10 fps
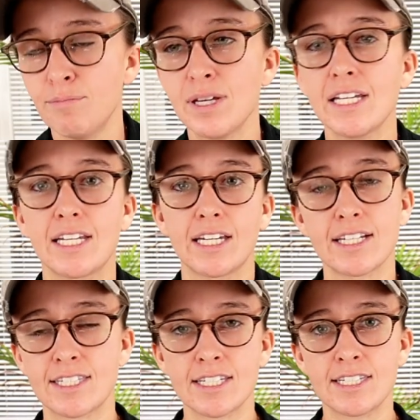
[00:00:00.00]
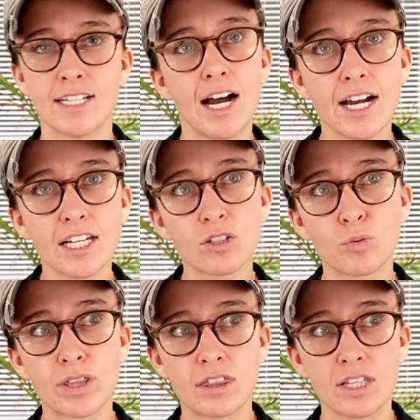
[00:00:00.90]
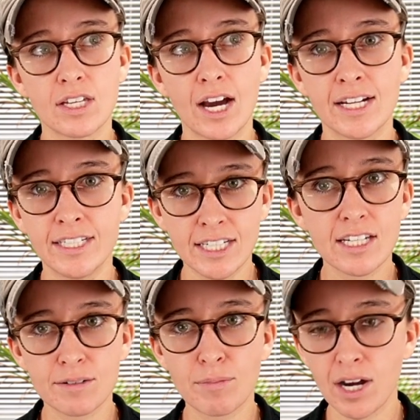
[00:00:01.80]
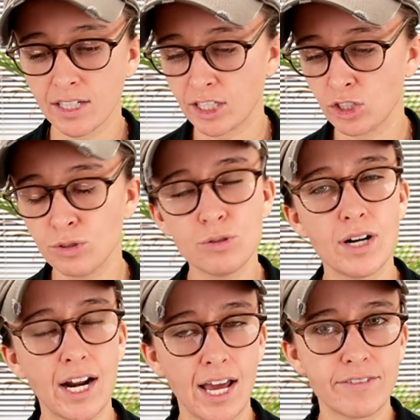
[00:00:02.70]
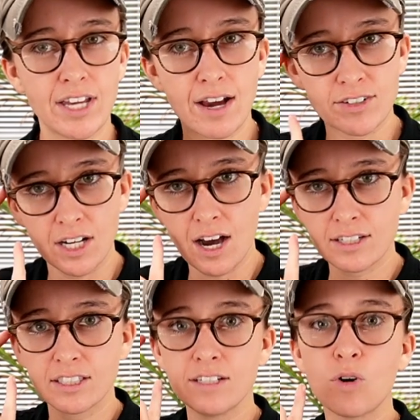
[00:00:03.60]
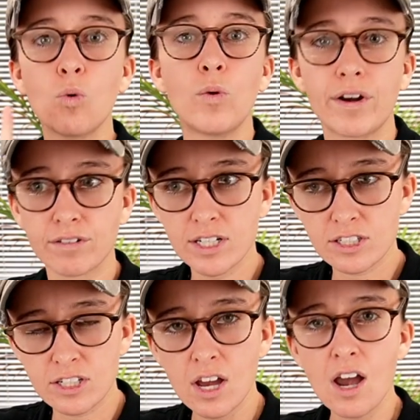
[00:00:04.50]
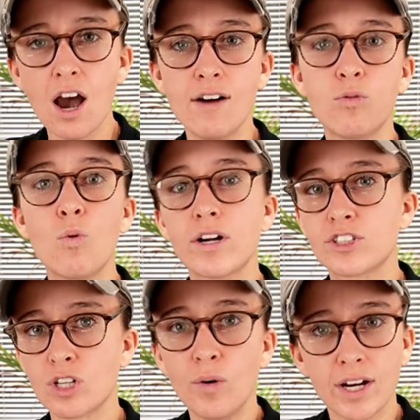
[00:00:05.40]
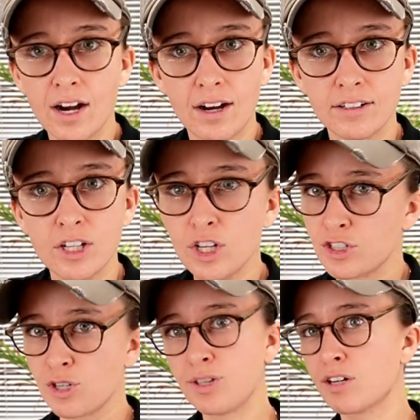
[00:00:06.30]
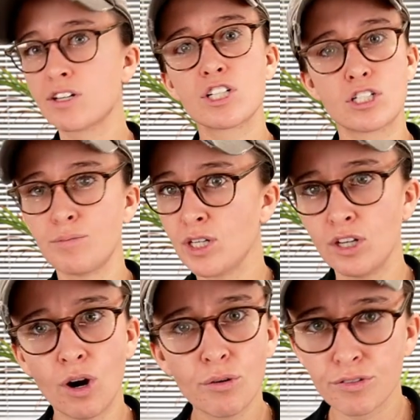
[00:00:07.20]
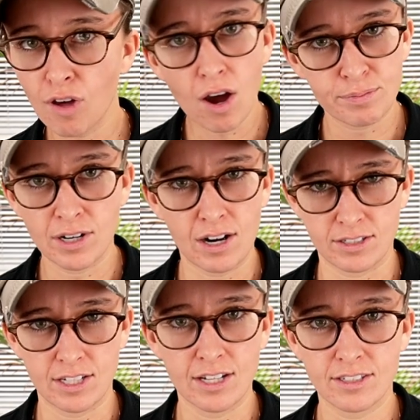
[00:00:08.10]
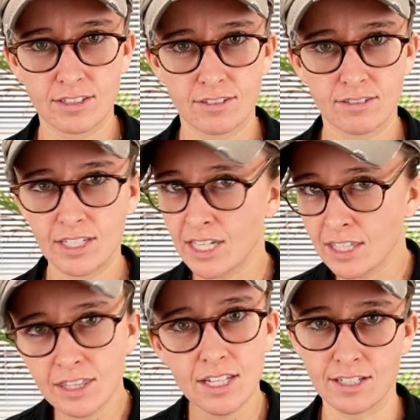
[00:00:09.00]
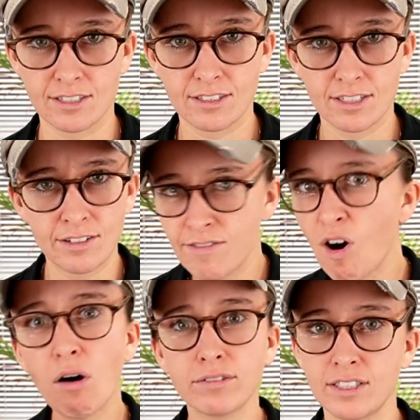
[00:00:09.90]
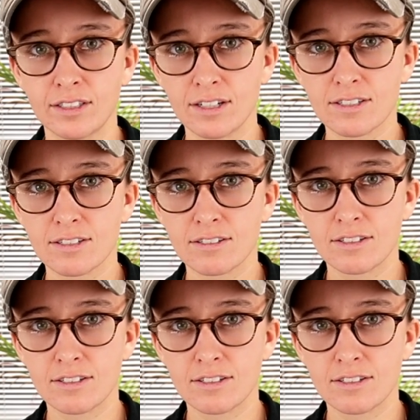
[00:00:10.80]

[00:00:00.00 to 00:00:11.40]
meaning it's designed with the idea in mind that you do not have to have cognitive awareness of what's going on. So there needs to be no thought process in this, involved in this.